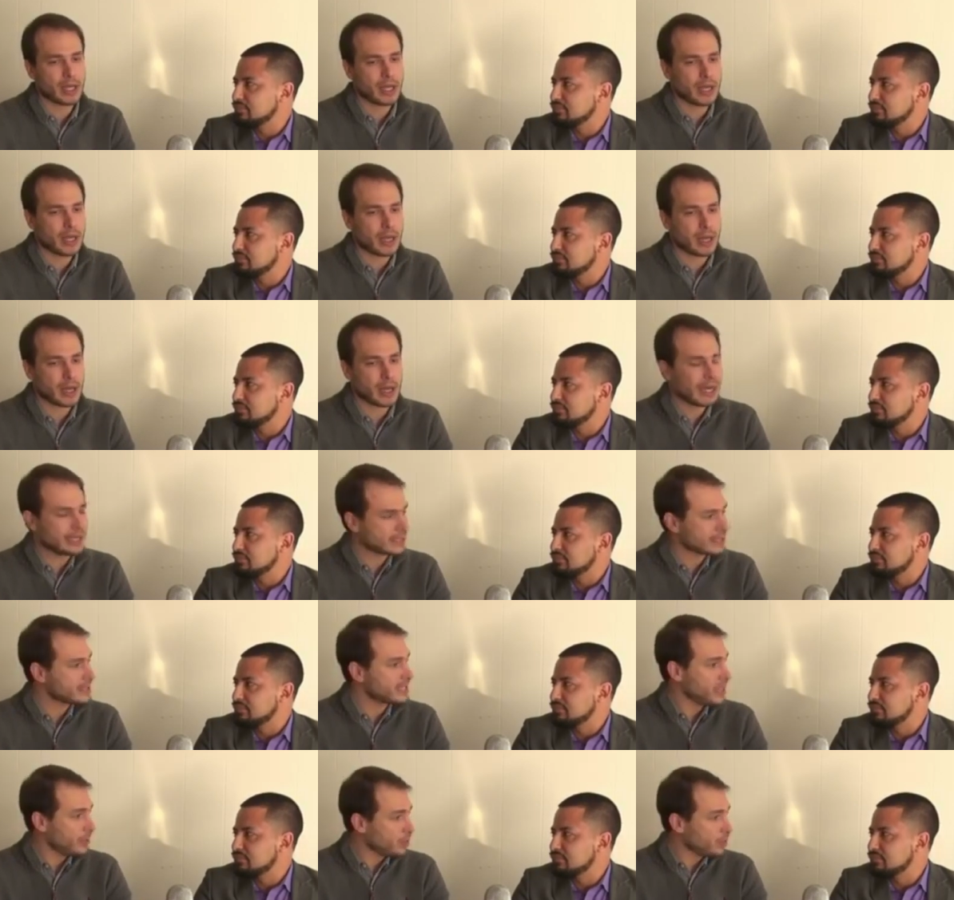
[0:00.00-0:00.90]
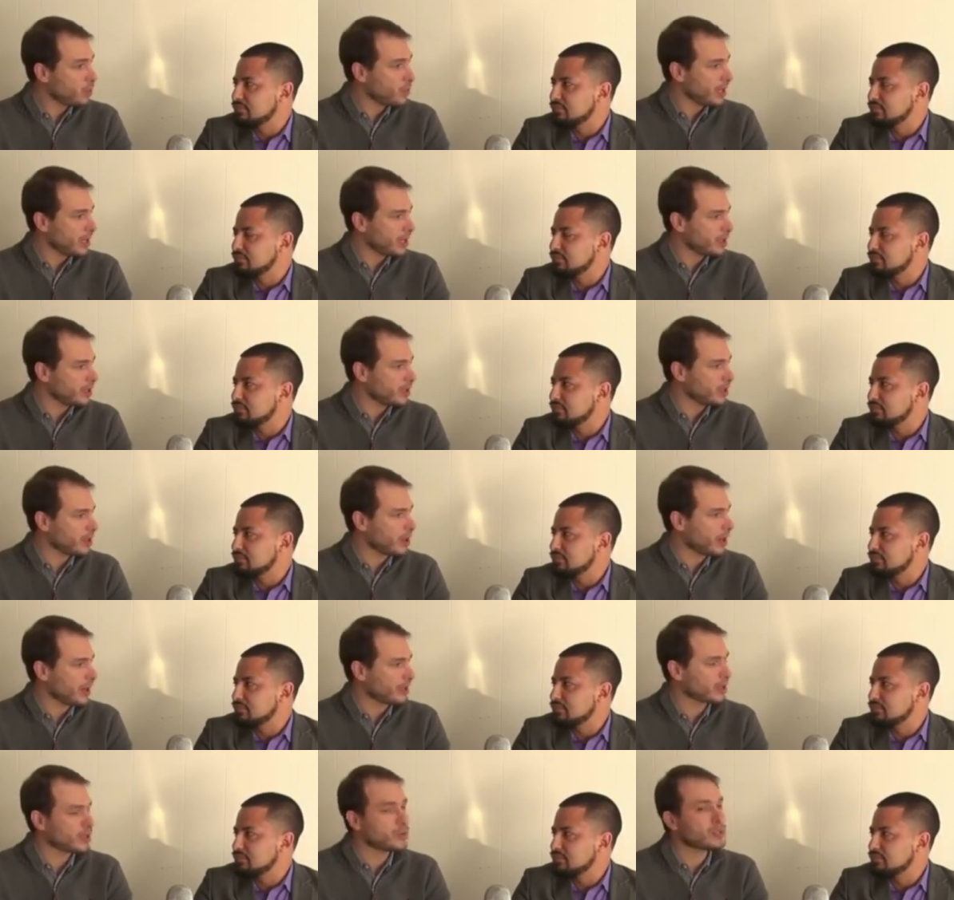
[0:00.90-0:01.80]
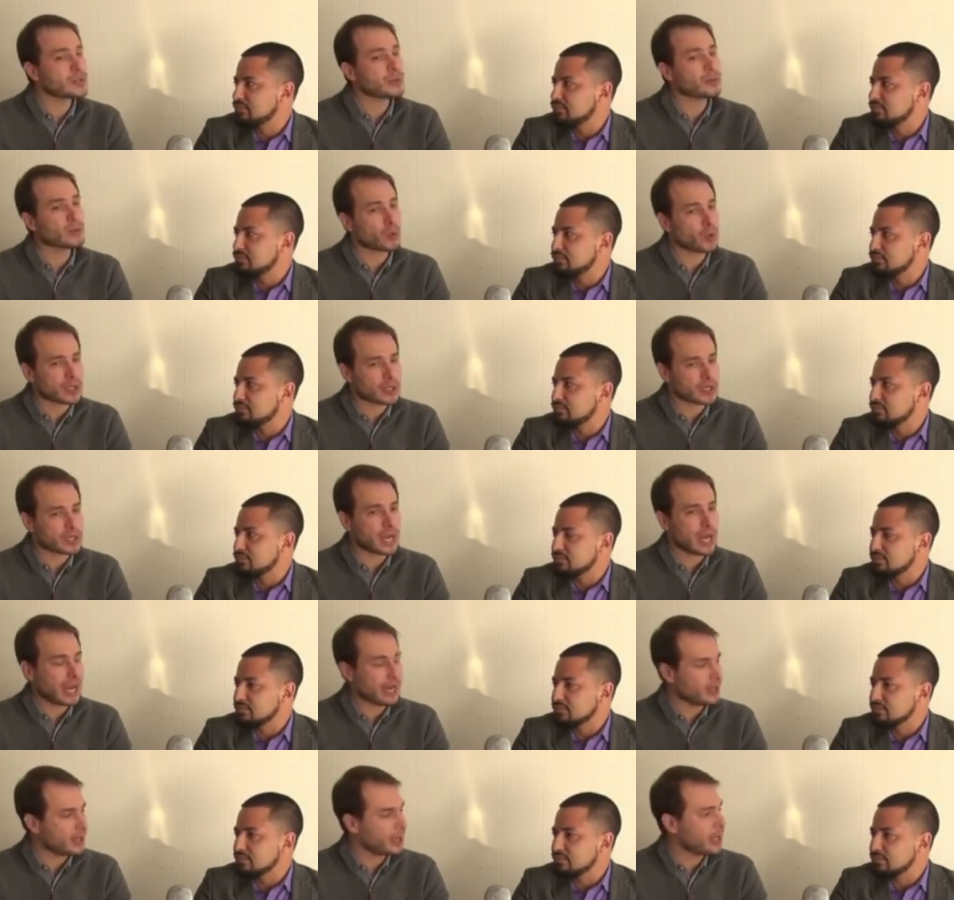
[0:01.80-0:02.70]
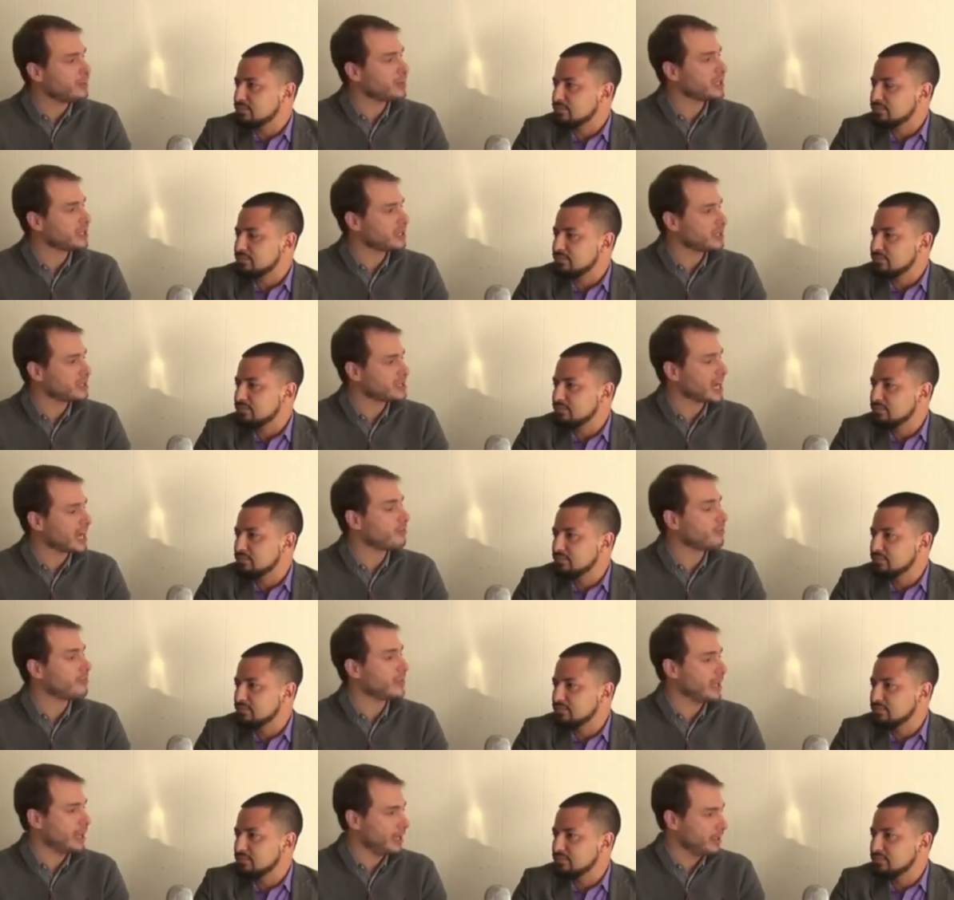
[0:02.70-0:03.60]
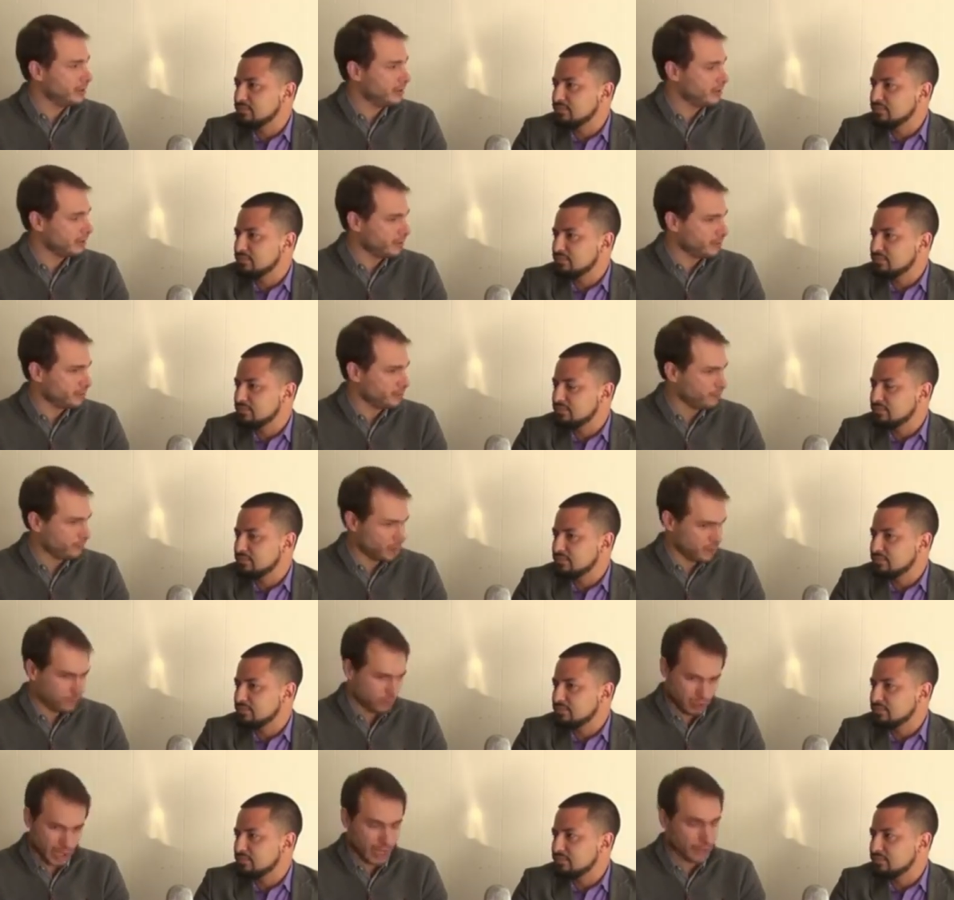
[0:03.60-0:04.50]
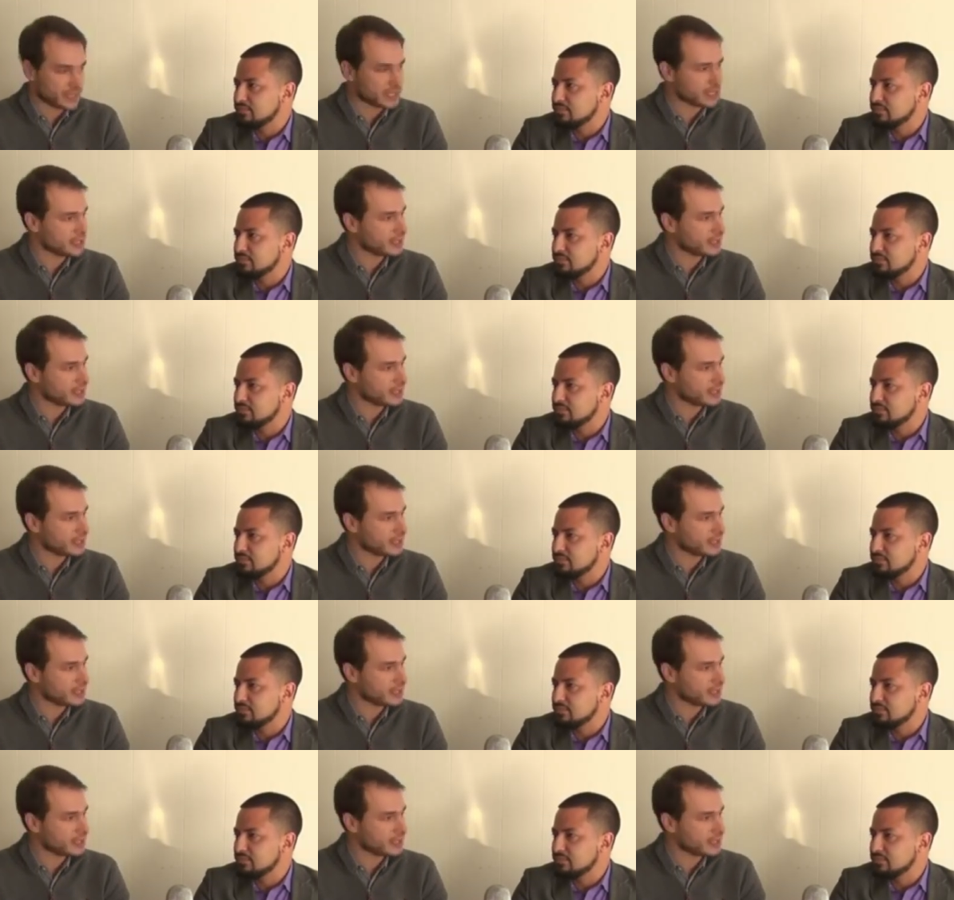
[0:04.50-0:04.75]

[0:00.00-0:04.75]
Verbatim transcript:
Speaker 1: Uh, at the same point, you know, I think it was important to highlight because I've made a promise in this